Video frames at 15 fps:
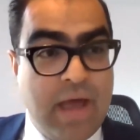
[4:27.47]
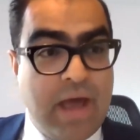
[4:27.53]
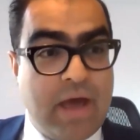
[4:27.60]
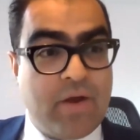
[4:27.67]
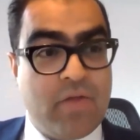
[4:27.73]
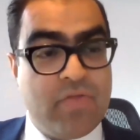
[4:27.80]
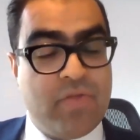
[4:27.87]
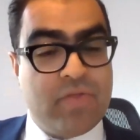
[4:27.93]

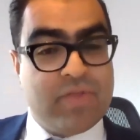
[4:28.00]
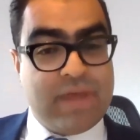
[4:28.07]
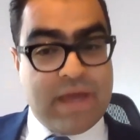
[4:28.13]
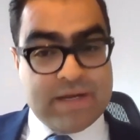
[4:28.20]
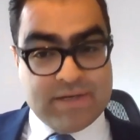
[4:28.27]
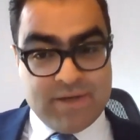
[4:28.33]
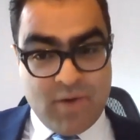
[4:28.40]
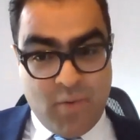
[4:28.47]
And on
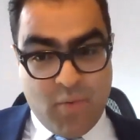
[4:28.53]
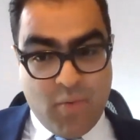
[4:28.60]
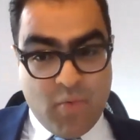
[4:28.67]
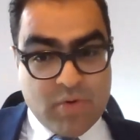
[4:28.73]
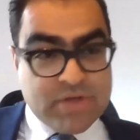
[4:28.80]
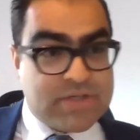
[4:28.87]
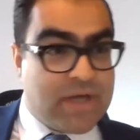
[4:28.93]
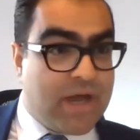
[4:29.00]
that
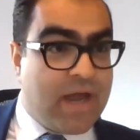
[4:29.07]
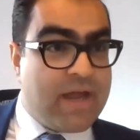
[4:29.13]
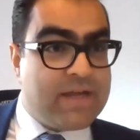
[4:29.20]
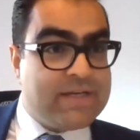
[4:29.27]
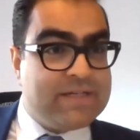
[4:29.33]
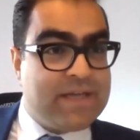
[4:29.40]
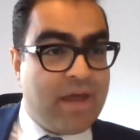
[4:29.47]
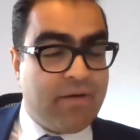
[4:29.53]
note,
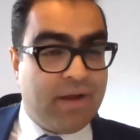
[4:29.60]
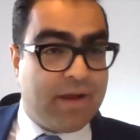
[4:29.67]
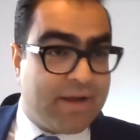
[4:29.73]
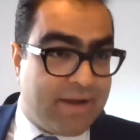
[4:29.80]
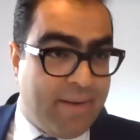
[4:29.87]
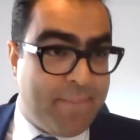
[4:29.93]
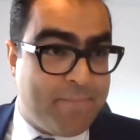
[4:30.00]
Derek,